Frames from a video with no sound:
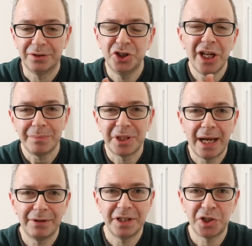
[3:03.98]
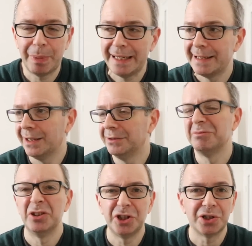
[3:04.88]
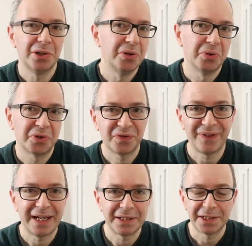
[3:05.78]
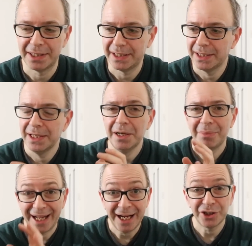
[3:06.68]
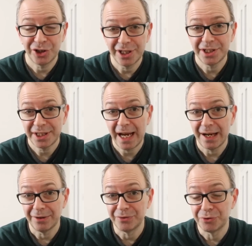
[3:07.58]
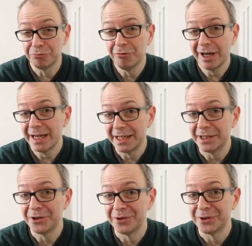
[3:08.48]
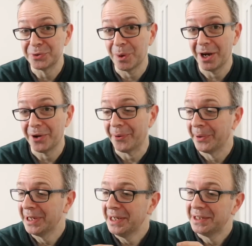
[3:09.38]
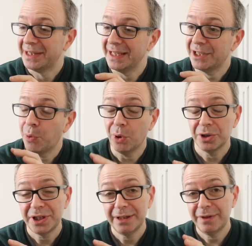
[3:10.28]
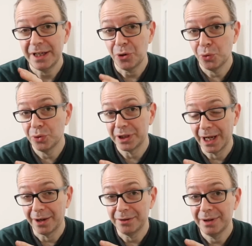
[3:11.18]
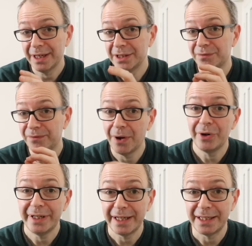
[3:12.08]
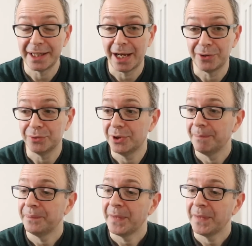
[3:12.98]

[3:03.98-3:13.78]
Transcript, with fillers: a cheap sounding speaker that just looks fancy, but it actually sounds really good as well. The quality of the audio is very detailed